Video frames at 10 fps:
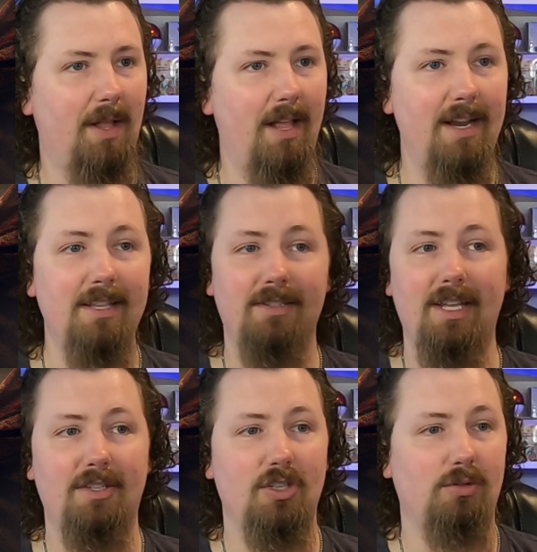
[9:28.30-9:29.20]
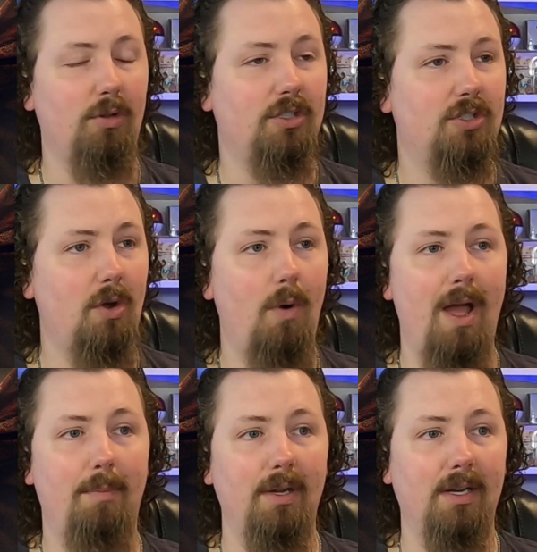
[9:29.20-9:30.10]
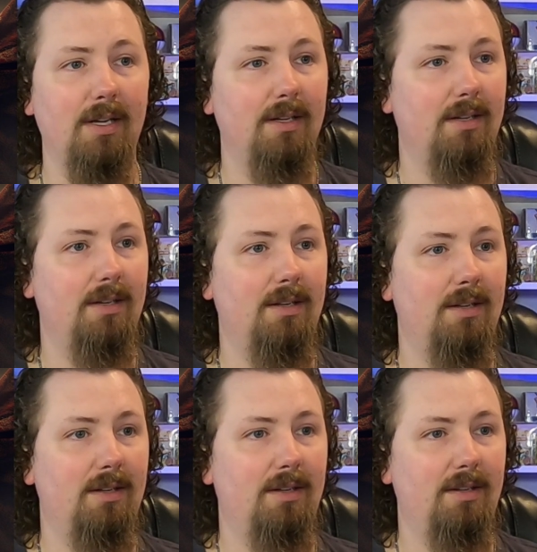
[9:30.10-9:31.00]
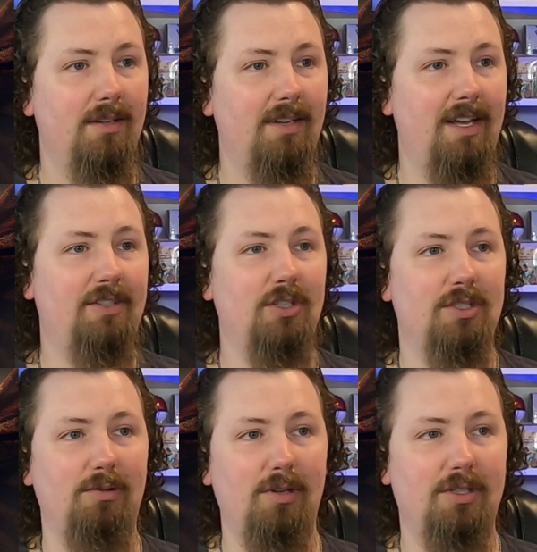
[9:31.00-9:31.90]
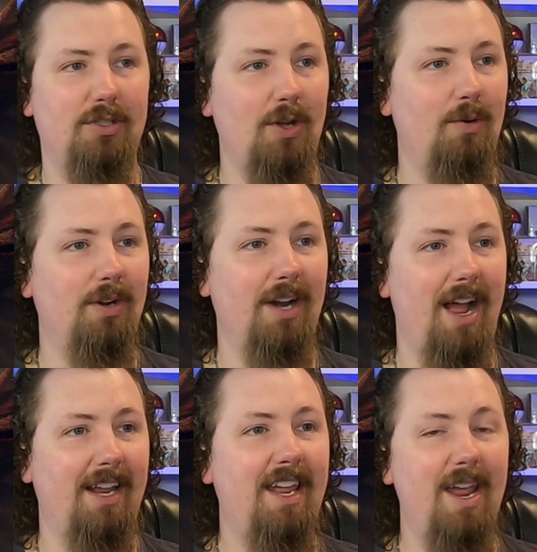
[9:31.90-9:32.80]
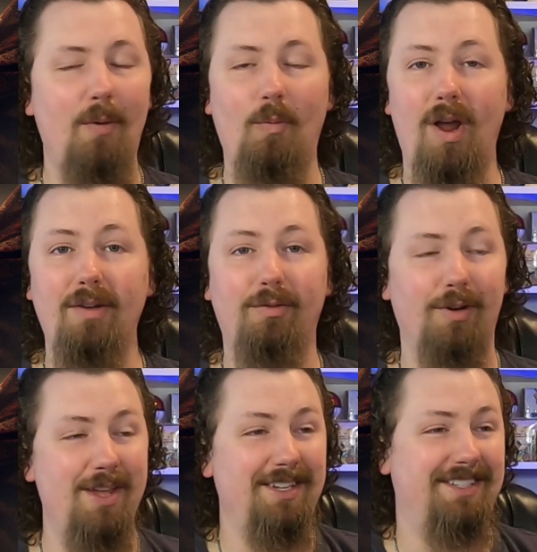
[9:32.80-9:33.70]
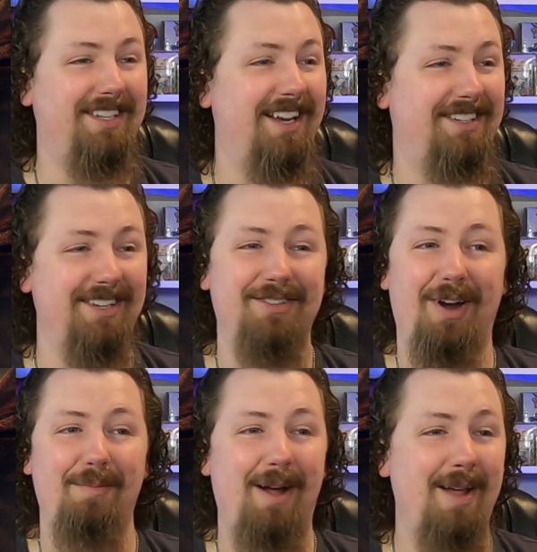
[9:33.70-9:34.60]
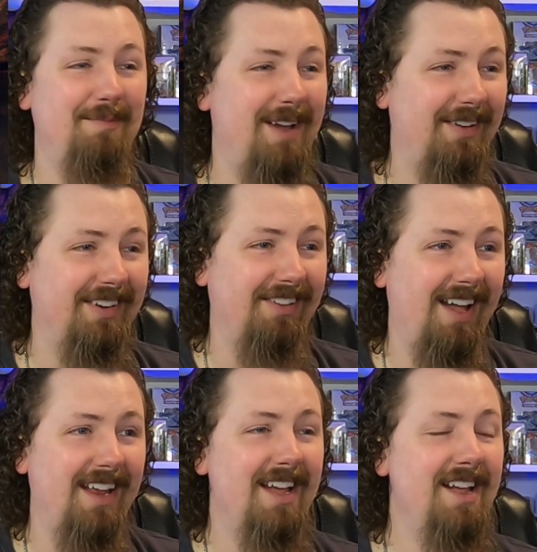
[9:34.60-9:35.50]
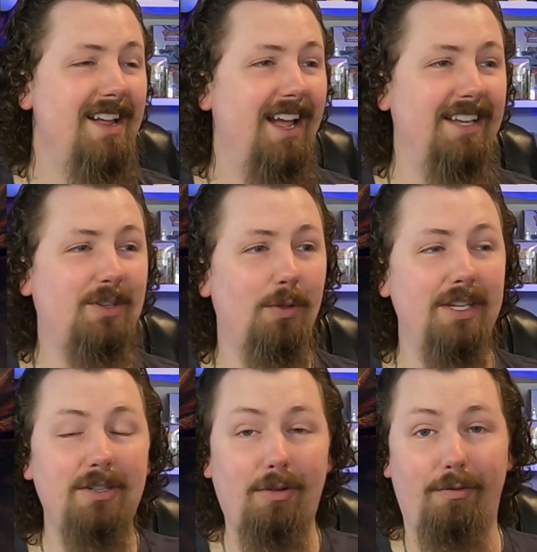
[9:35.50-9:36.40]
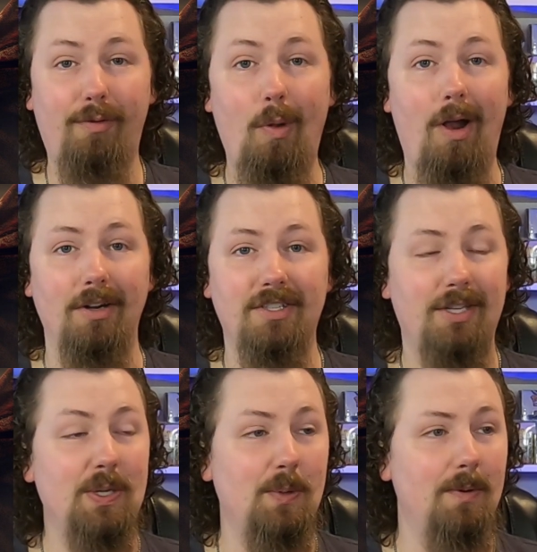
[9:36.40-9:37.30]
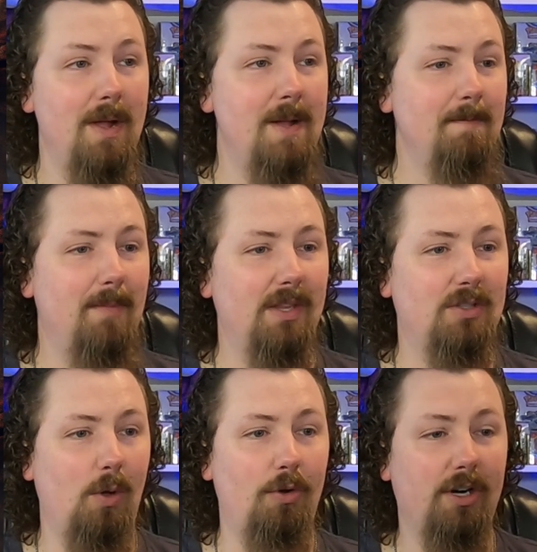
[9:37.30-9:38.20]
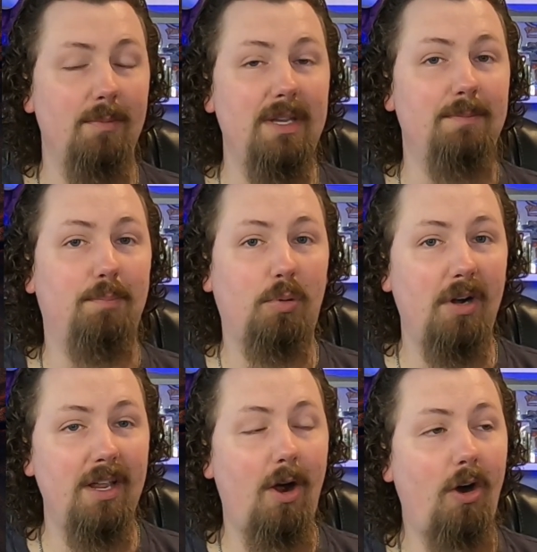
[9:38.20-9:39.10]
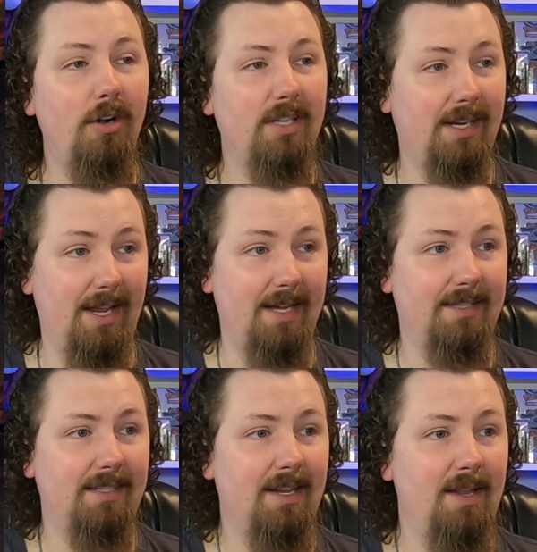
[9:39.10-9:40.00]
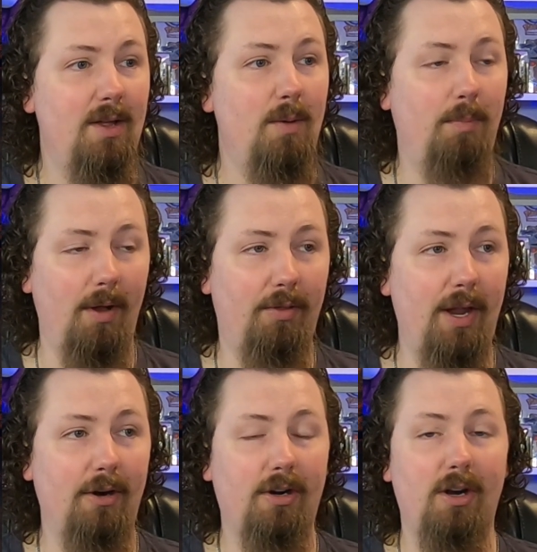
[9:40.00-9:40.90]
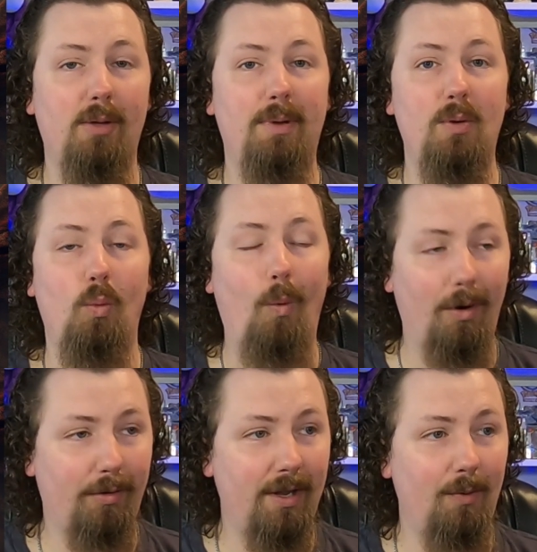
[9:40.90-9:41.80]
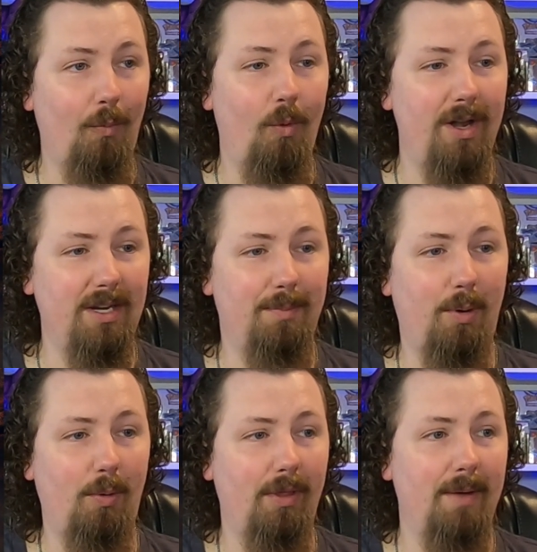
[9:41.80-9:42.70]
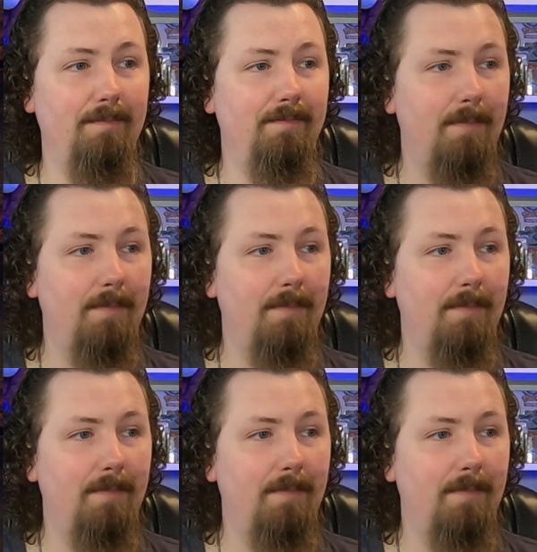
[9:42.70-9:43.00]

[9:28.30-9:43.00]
And it just looks so epic. It just looks so good. I can't wait for this set to drop. I'm not even gonna lie. And so these are the full arts too. So they're gonna be pretty hard to get, but they're gonna be worth it when you pull them.